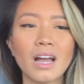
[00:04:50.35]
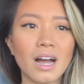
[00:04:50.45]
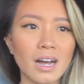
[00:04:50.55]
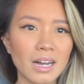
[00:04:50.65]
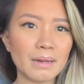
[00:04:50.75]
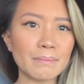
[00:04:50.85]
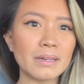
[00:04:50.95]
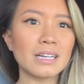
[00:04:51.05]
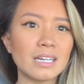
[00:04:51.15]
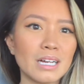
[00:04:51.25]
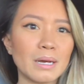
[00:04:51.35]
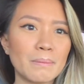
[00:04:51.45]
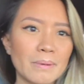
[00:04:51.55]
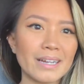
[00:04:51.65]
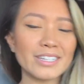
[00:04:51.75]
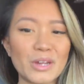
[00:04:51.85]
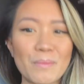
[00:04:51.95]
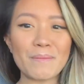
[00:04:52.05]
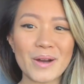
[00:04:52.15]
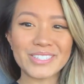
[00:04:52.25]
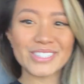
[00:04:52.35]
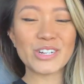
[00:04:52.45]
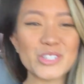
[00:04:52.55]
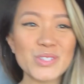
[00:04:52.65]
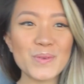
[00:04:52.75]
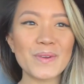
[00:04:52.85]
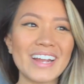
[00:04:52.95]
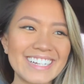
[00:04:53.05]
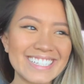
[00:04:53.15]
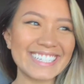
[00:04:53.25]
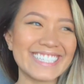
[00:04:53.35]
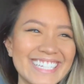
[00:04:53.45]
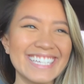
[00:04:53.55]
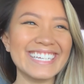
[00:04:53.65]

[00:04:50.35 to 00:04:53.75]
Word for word: Um, but you know, my bosses are super anxious